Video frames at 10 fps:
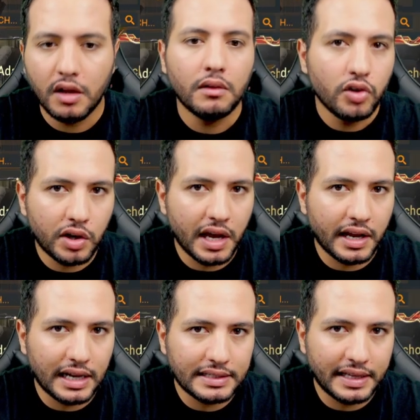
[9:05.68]
You can
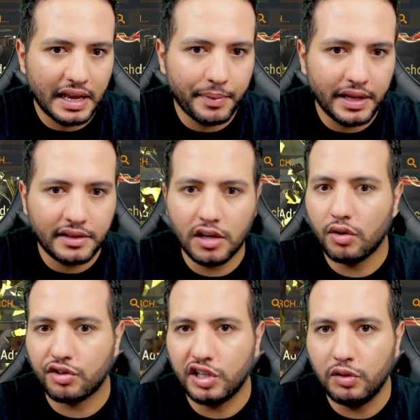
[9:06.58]
cast an ability, your
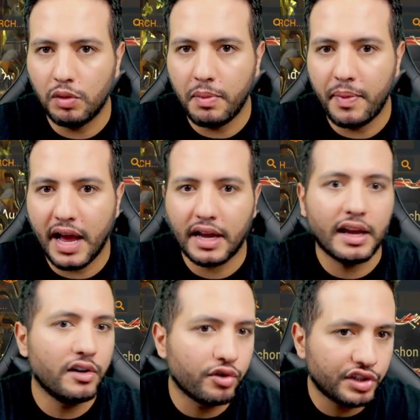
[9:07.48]
shield will be back,
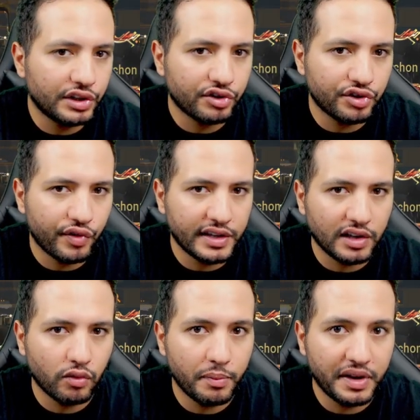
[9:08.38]
and your shield regenerating
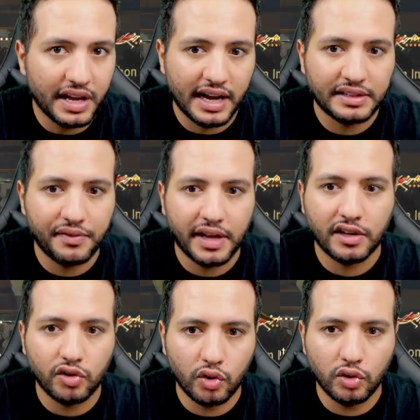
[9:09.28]
will be reactivated.
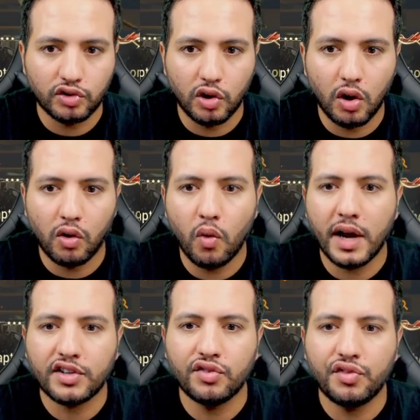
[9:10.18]
You're good to go.
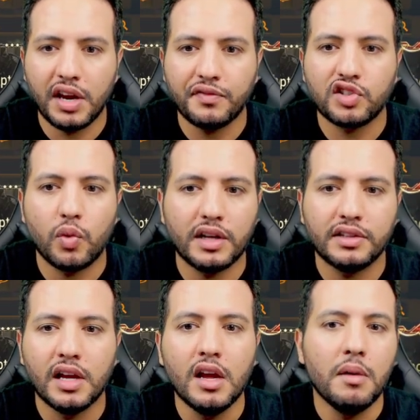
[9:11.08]
Coaction Drift, squad
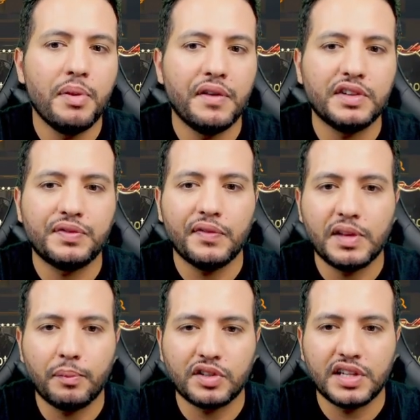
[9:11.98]
benefits
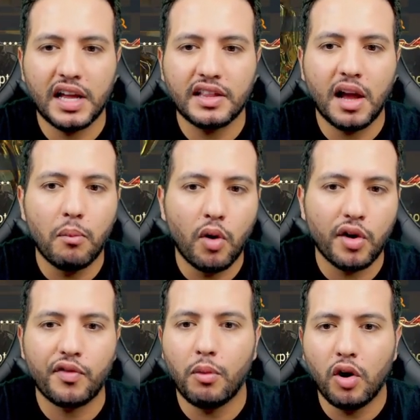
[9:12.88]
15% more
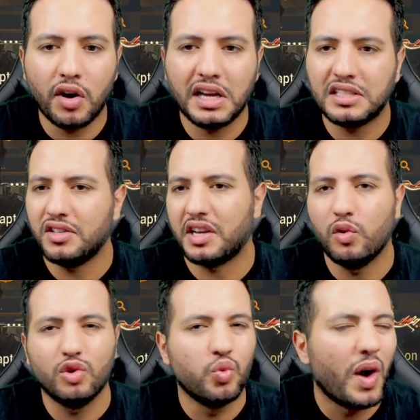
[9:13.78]
from auras. You can
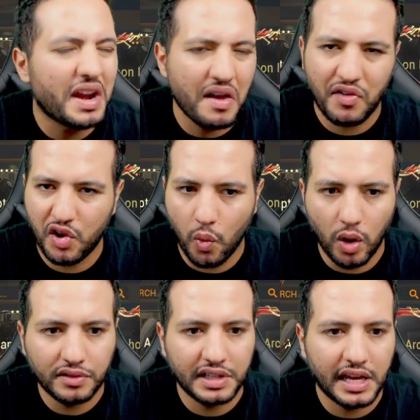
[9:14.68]
use whatever you
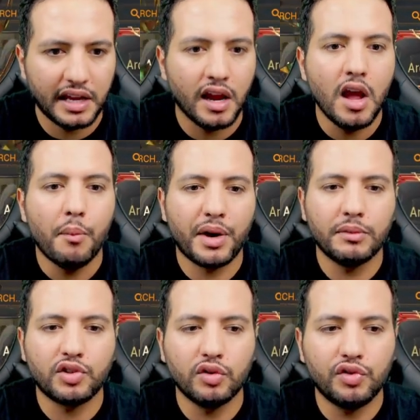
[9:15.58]
want in here. Private
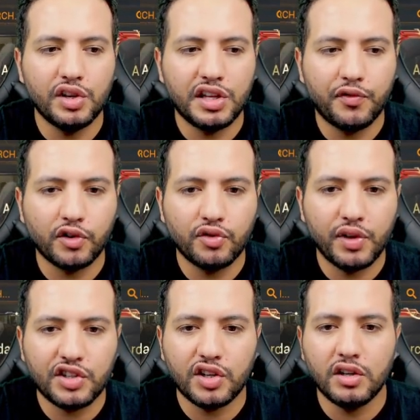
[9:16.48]
Continuity for
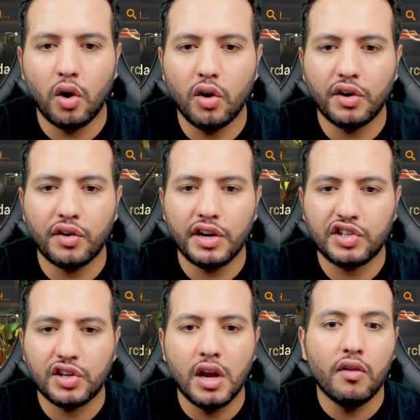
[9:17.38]
duration, Augur
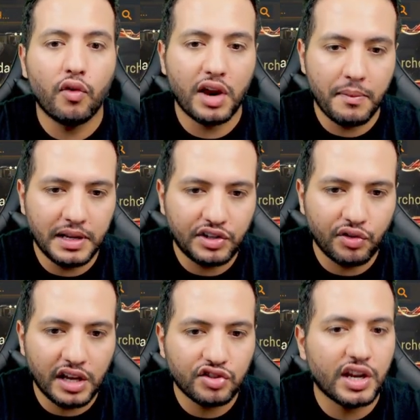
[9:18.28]
Reach for ability
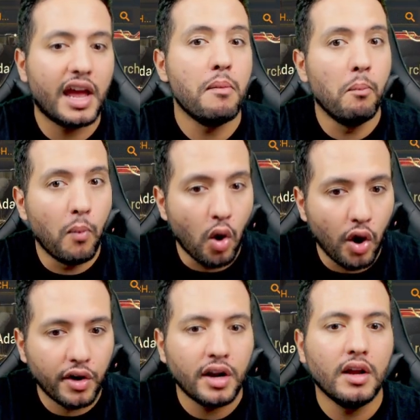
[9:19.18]
range, and more